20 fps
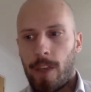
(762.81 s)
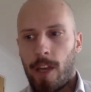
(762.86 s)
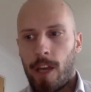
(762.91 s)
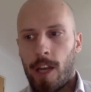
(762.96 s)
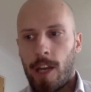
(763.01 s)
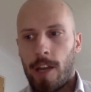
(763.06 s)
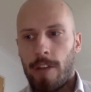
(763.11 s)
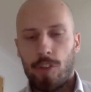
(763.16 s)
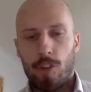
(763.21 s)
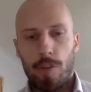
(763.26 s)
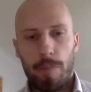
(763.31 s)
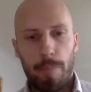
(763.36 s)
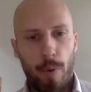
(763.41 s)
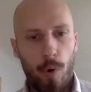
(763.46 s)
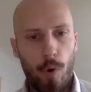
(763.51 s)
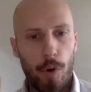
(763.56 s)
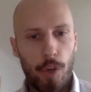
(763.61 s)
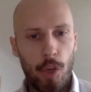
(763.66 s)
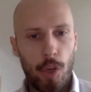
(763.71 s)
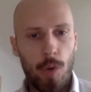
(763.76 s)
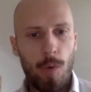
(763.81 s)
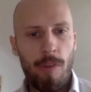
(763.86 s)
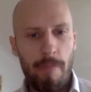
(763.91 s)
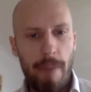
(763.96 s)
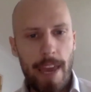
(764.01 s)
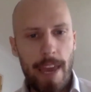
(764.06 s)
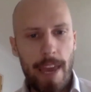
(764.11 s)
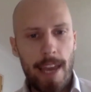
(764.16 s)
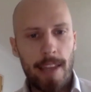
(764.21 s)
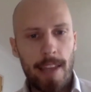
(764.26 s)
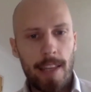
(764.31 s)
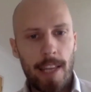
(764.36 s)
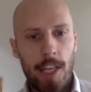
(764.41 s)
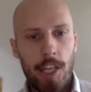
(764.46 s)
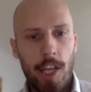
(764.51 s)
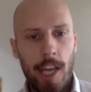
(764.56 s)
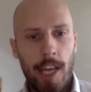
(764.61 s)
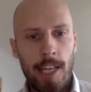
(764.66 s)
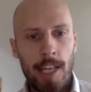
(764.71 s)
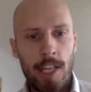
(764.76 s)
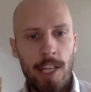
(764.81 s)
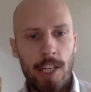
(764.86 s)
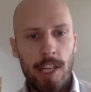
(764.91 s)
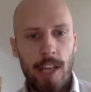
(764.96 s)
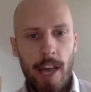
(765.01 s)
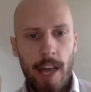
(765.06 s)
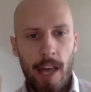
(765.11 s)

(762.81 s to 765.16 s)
kind of support you with making that change.